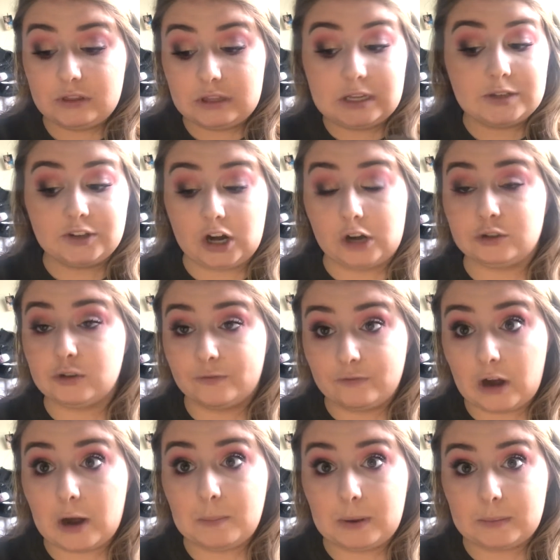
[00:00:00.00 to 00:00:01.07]
these shadows are
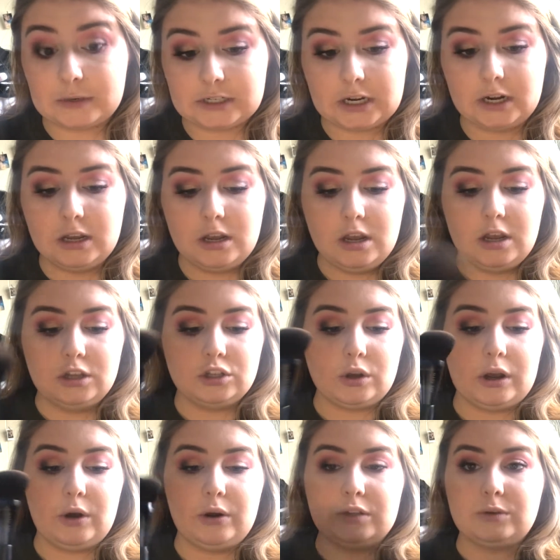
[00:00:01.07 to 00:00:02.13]
very pigmented, so
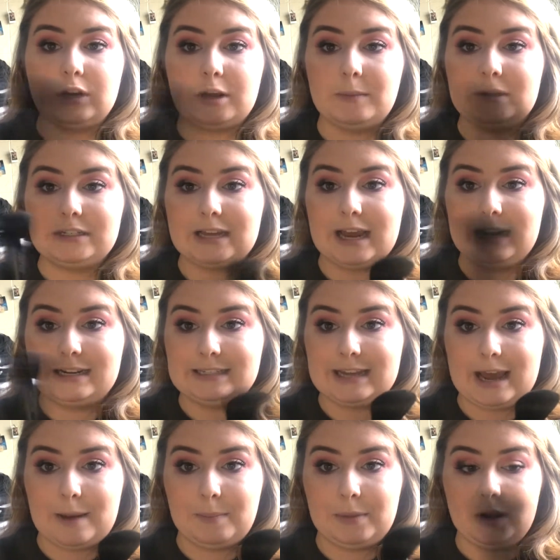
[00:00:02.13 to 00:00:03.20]
I always recommend to kind of
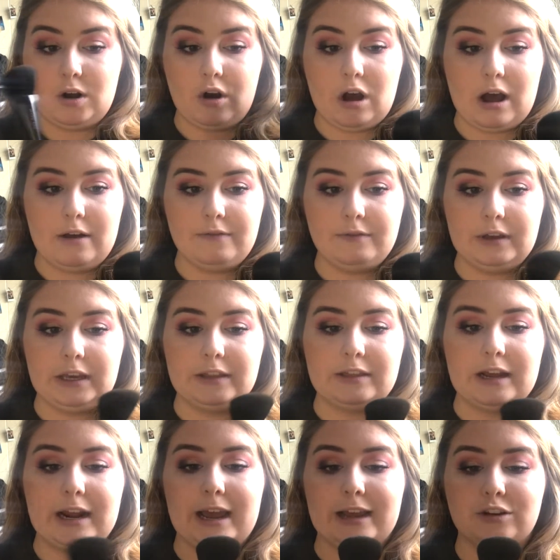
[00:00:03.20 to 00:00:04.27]
tap it off and get
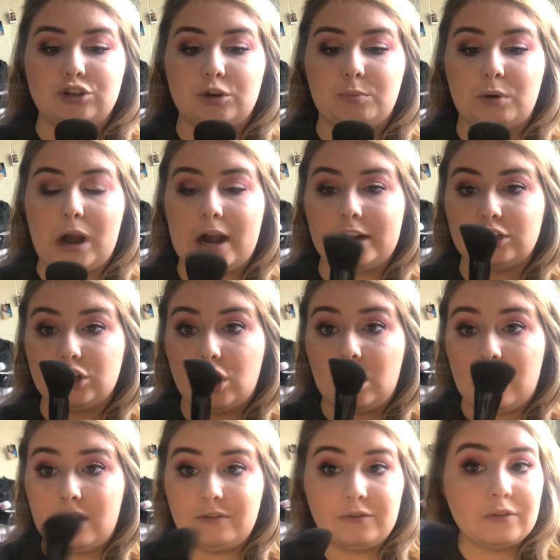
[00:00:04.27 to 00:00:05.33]
that extra product
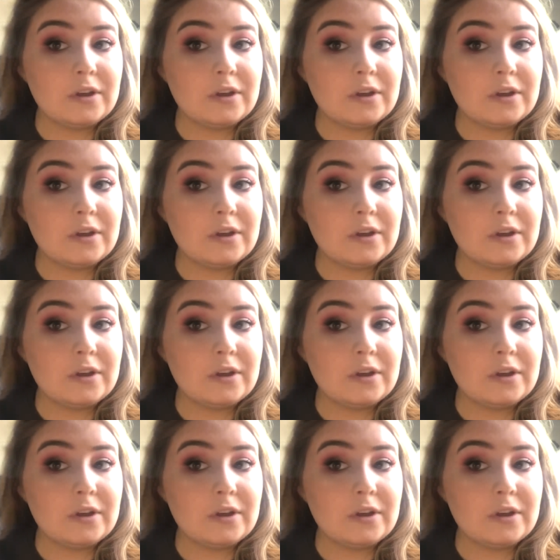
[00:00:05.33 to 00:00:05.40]
off